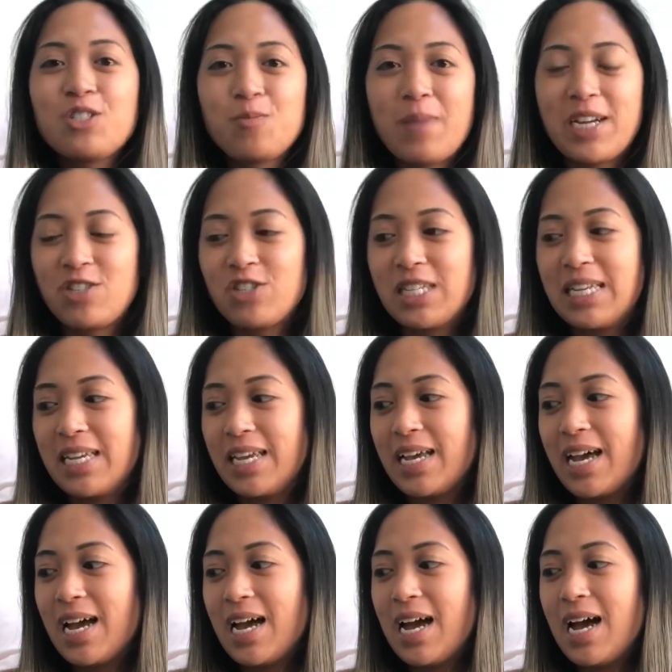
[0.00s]

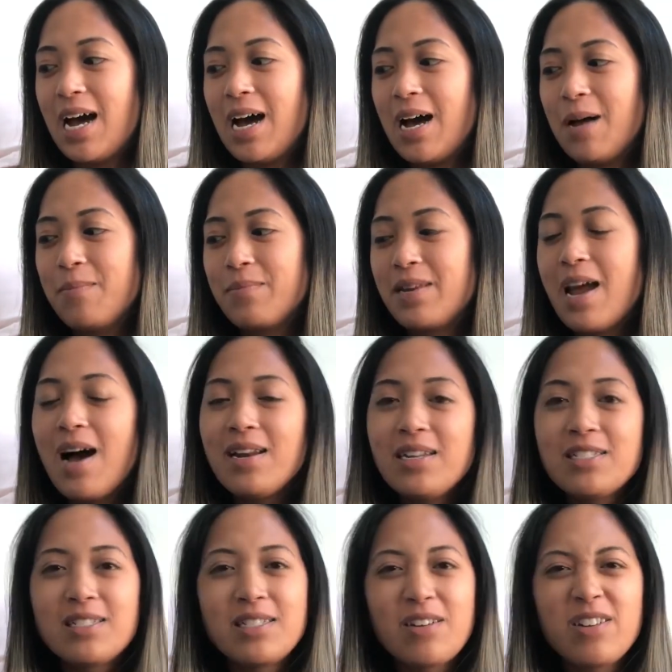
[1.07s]
especially, not
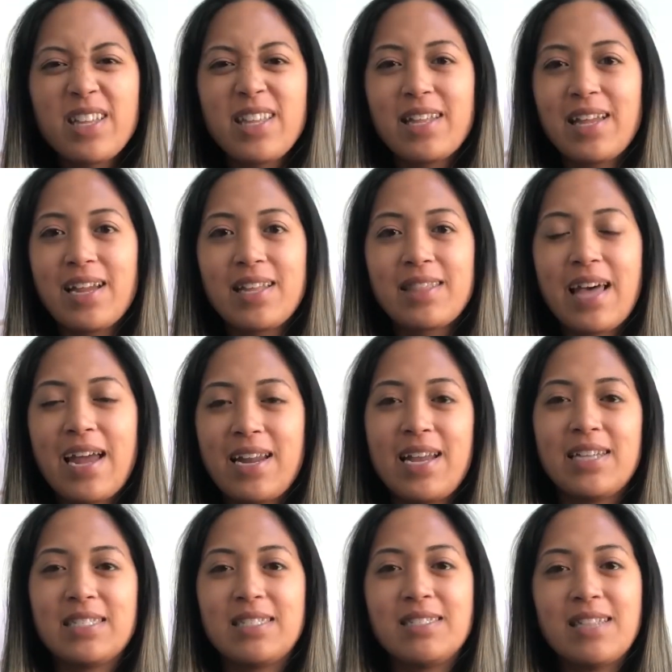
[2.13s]
necessarily that he
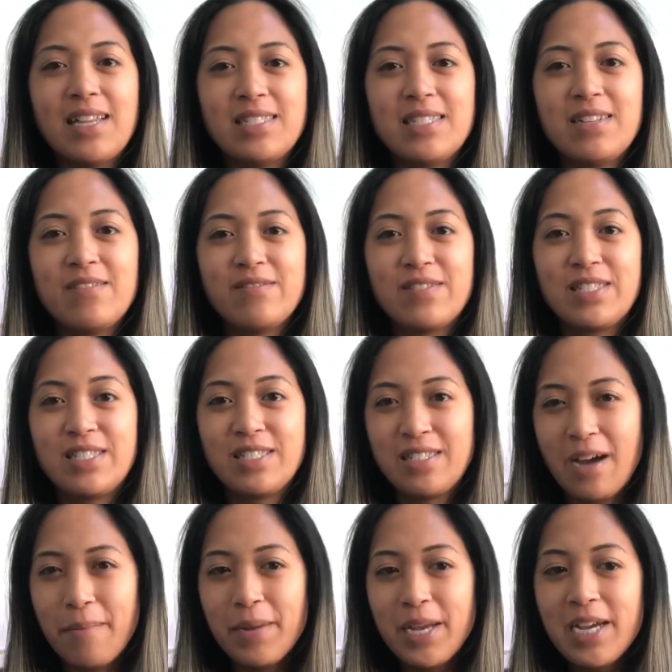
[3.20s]
has a sensitive
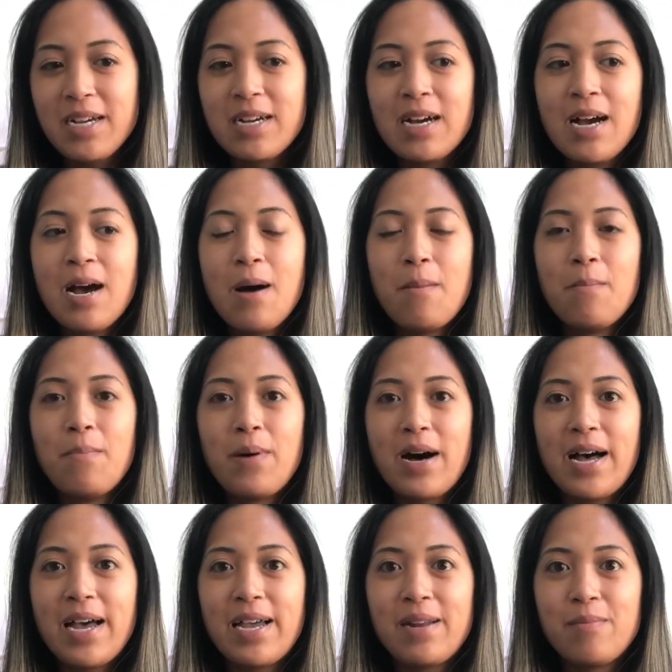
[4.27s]
stomach,
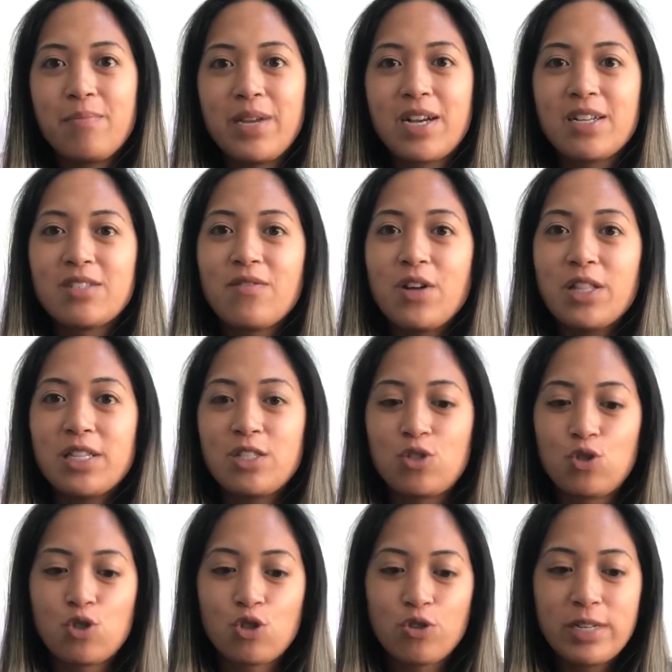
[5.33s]
but because of all this
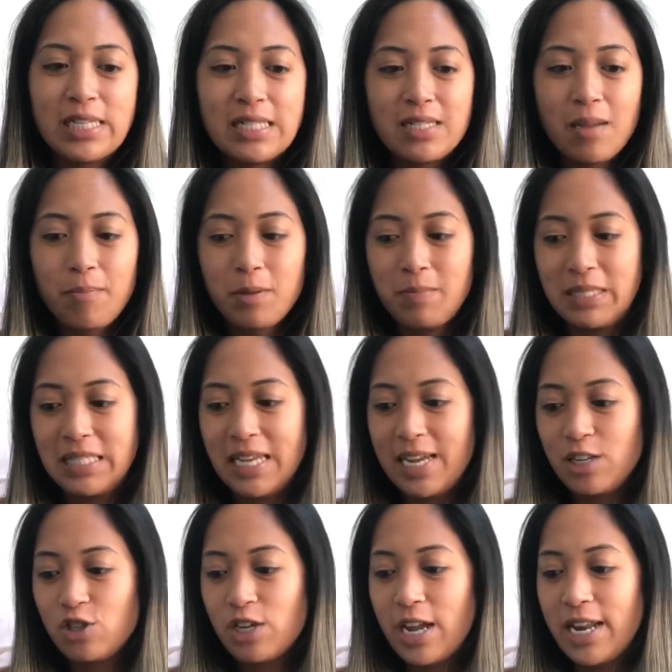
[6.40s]
treat
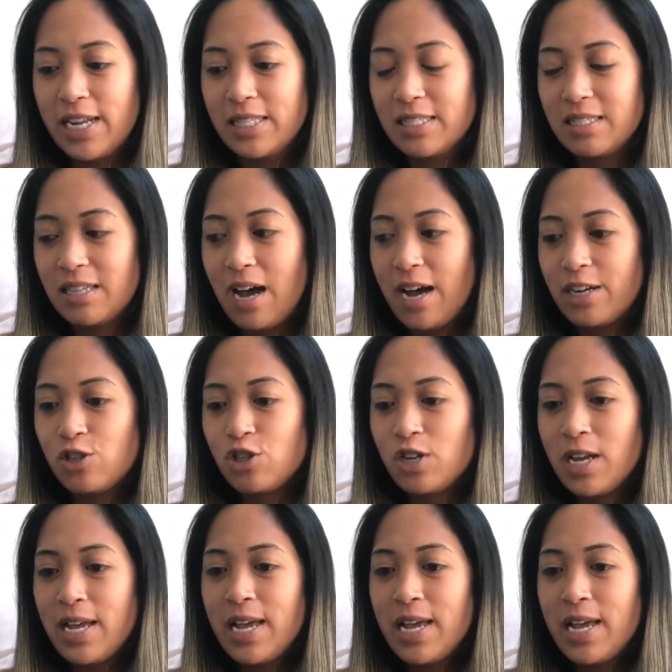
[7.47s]
supplementation and such,